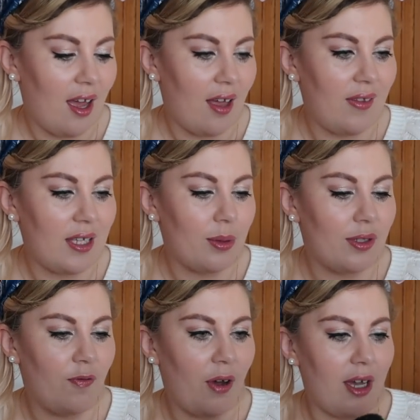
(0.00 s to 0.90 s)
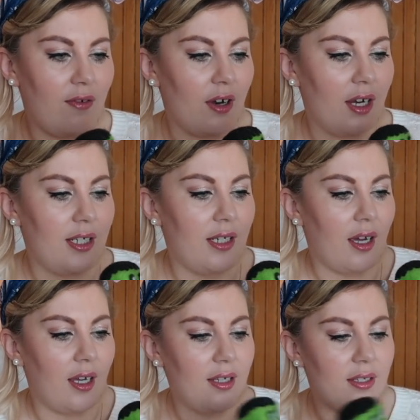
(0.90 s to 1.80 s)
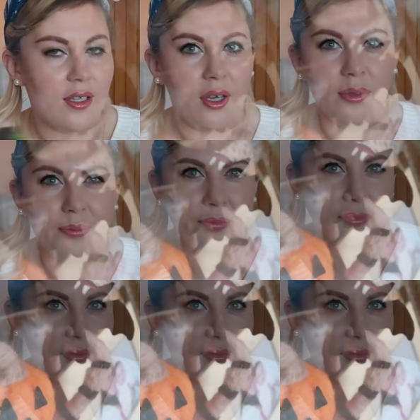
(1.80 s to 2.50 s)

and this was £5.99, so